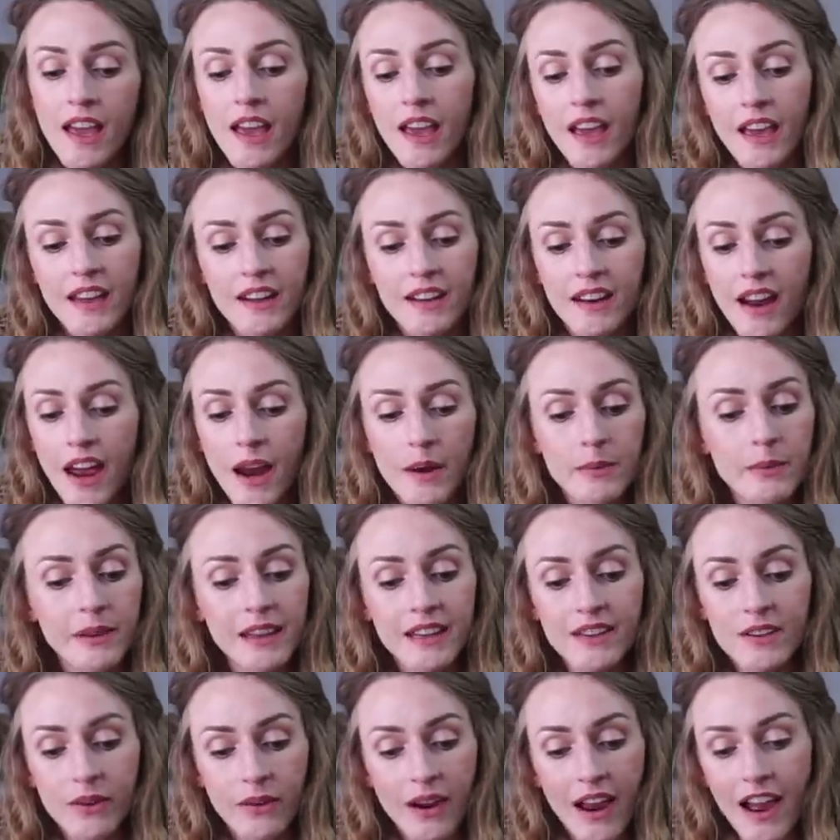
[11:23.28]
And I
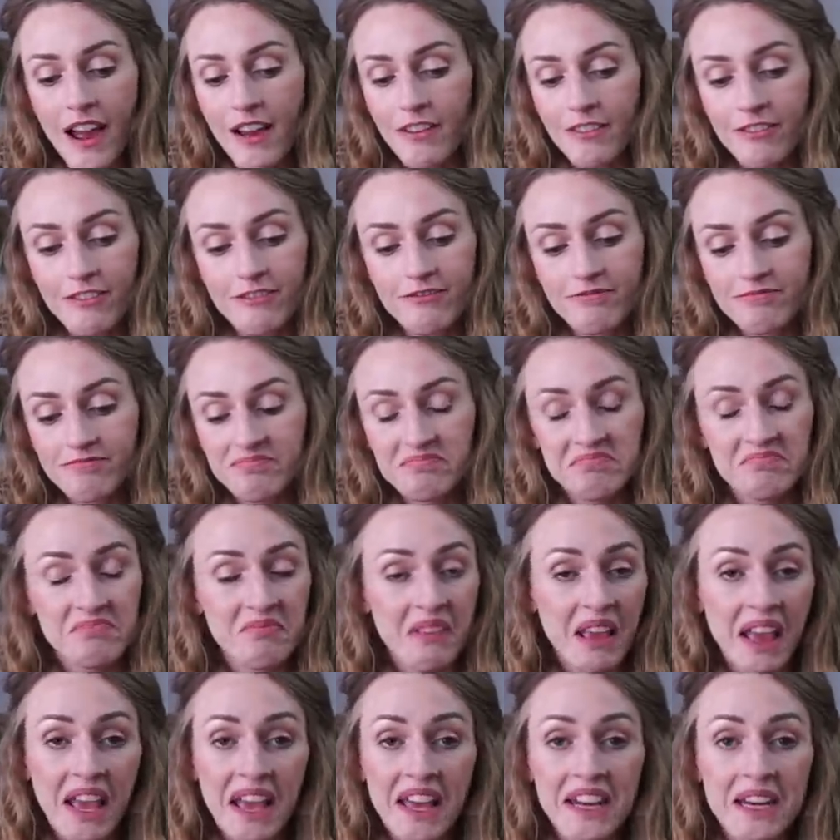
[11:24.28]
really don't have
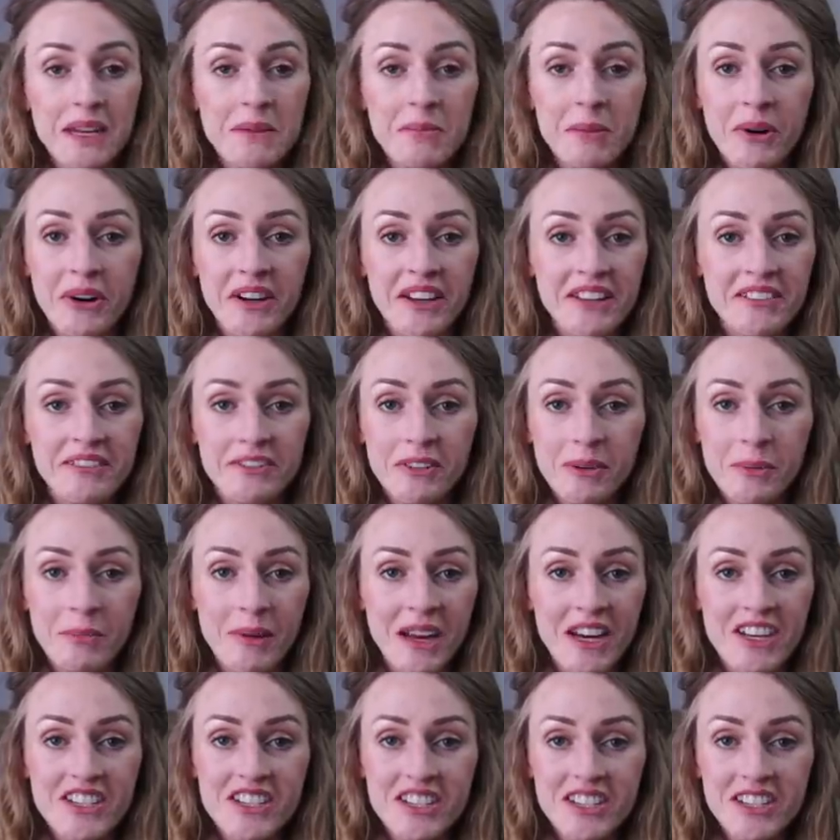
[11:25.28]
any more
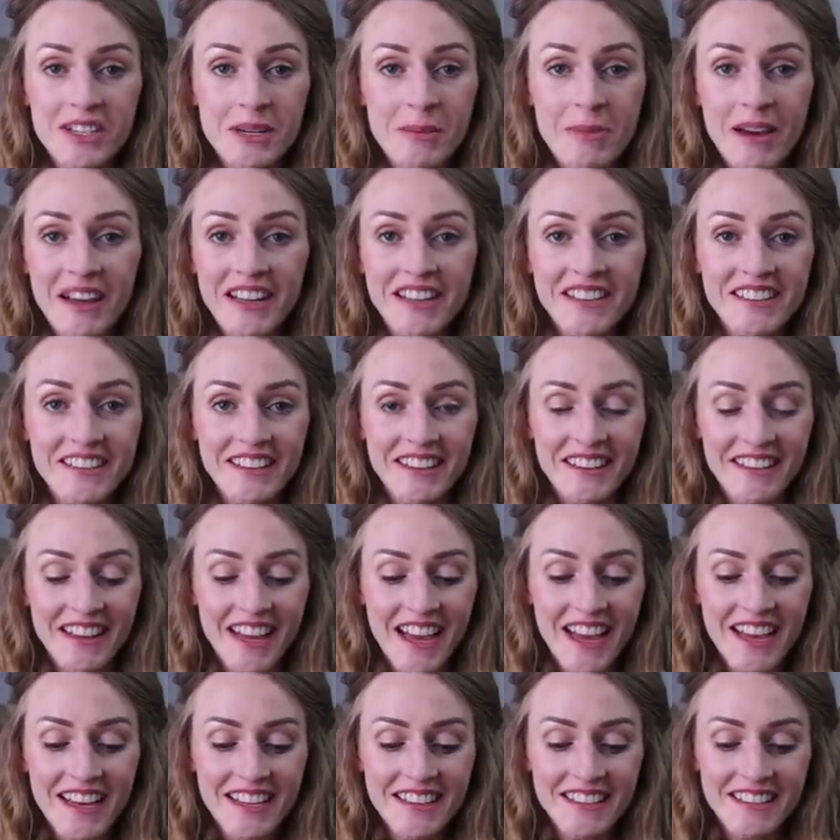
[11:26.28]
information about it than
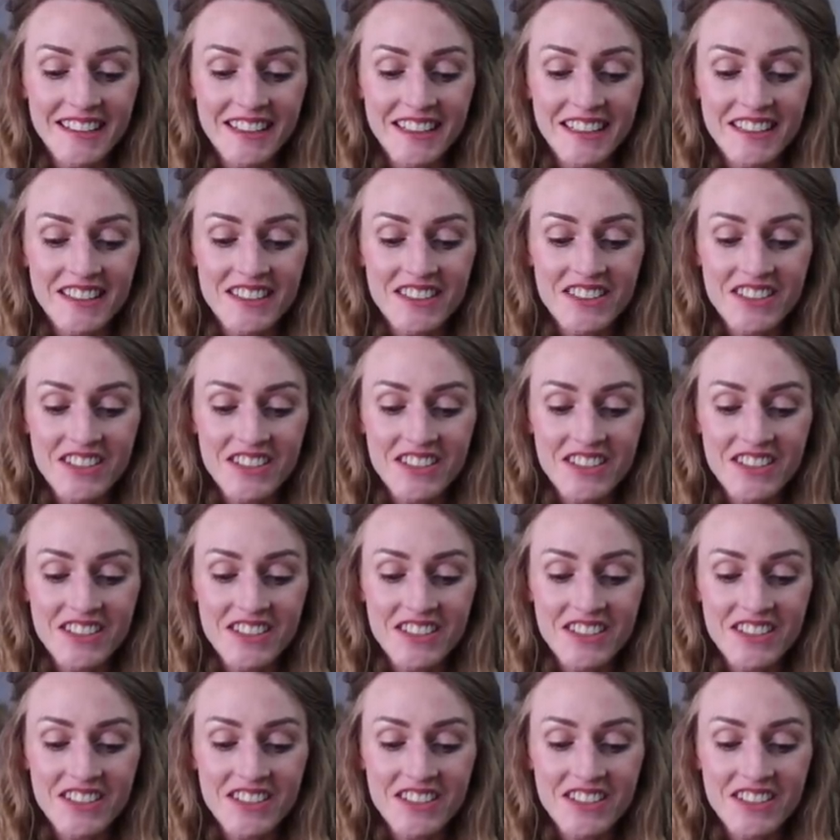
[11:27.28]
that. It's